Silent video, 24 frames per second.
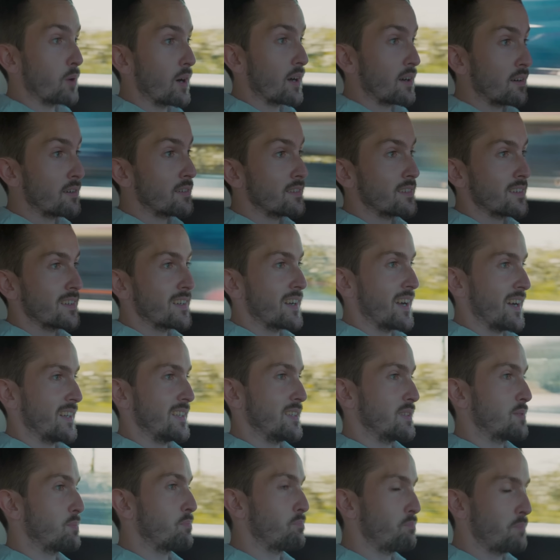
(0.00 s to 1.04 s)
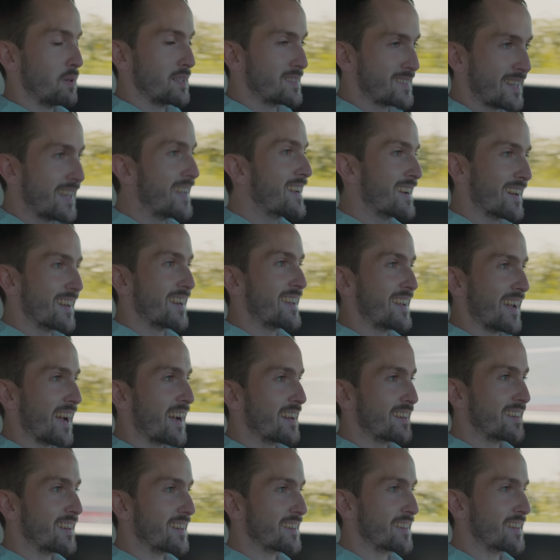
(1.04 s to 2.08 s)
well and is particularly
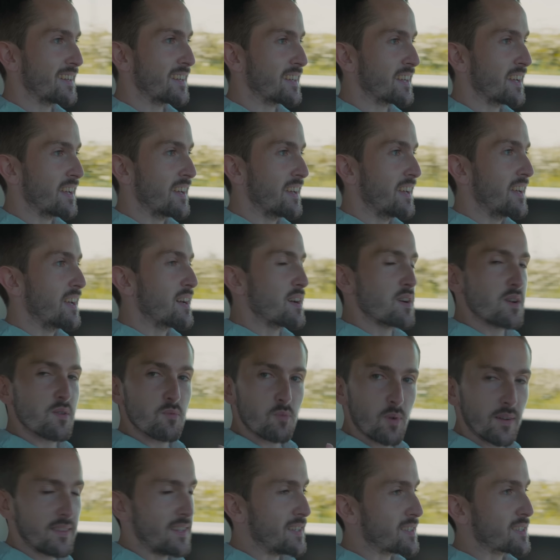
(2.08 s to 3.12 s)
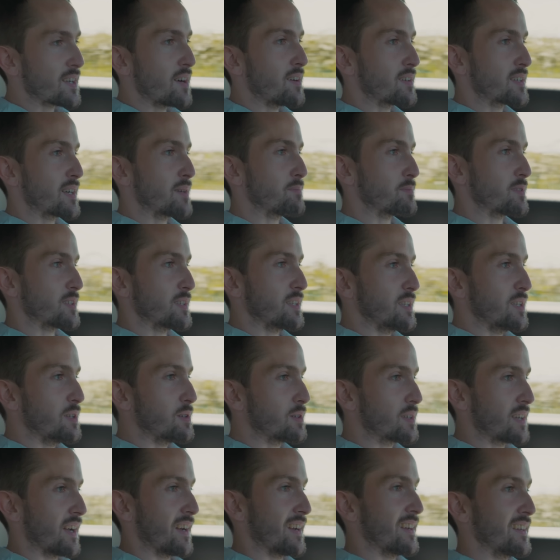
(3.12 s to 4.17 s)
handy, I think, when this car comes to the
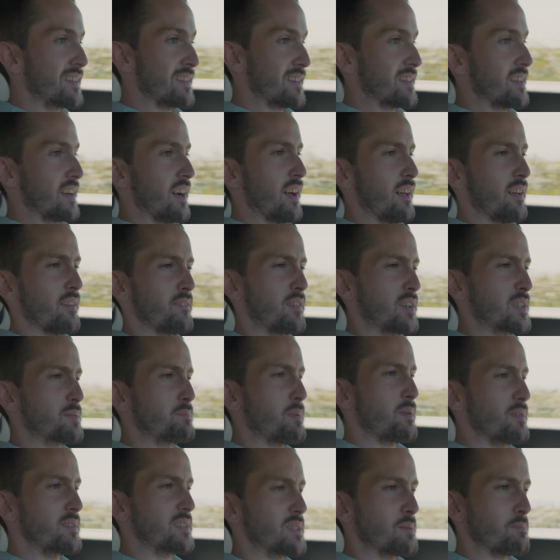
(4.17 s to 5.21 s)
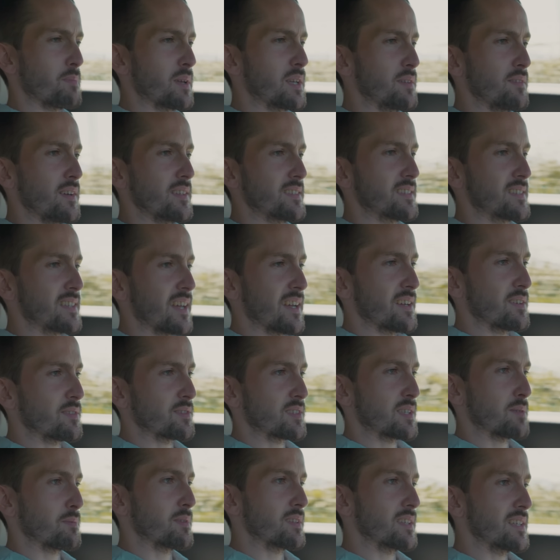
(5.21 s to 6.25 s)
U K, I've experienced a bit of it today
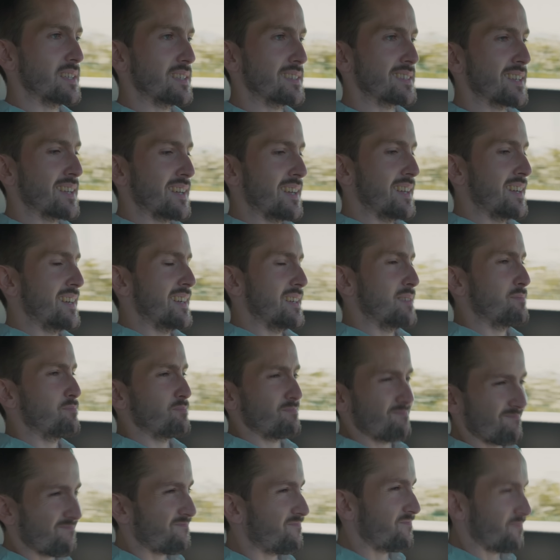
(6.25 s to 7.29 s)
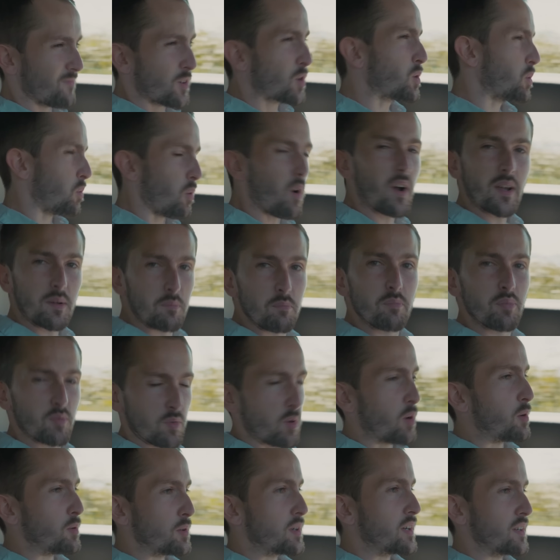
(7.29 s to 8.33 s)
on some of these quite
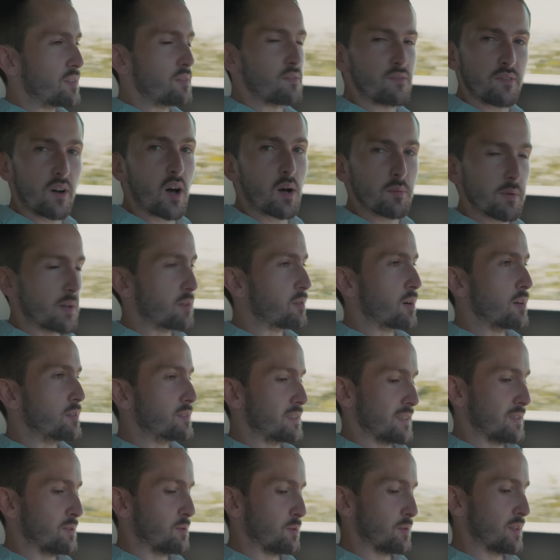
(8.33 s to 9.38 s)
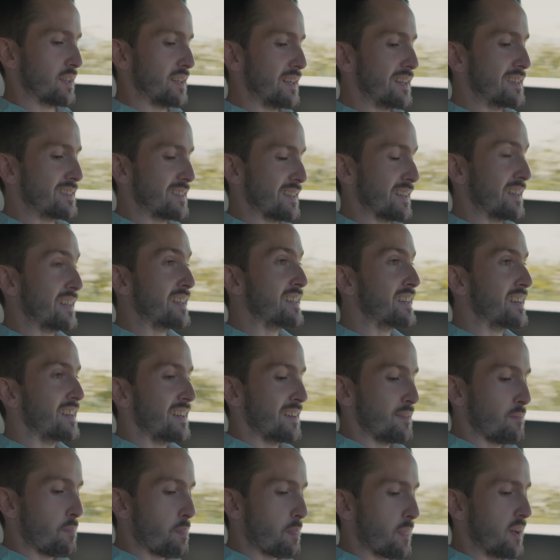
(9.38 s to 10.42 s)
broken farming roads in northern Italy,
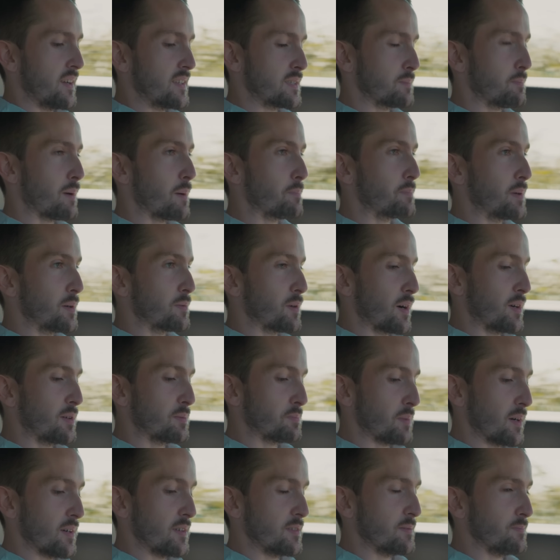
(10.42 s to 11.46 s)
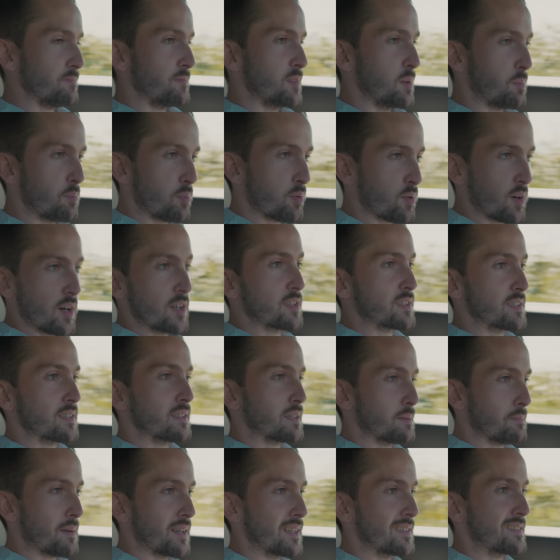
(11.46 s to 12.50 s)
is a bumpy road mode. You press
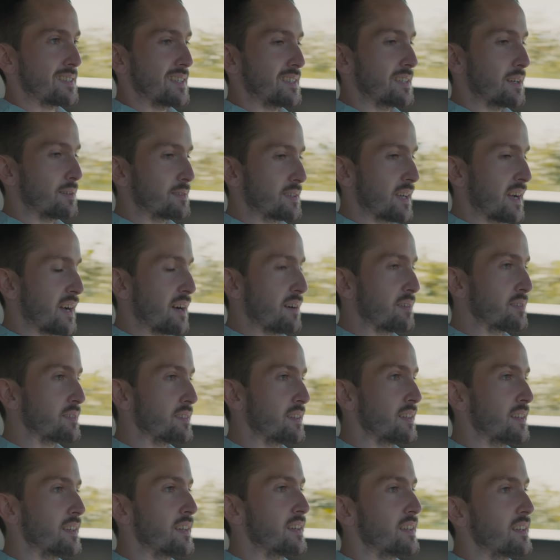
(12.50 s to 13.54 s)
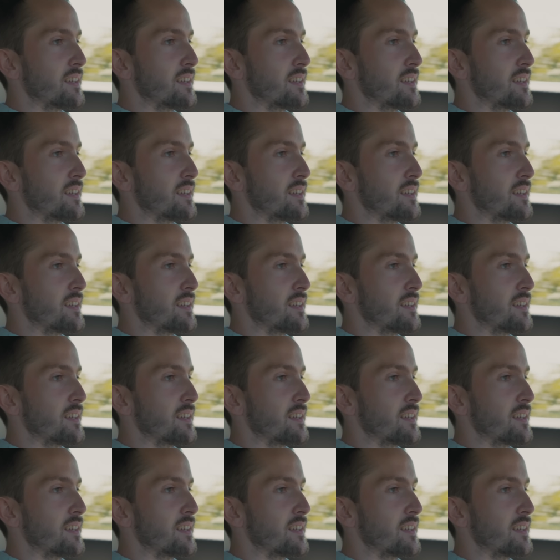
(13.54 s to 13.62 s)
the Manettino down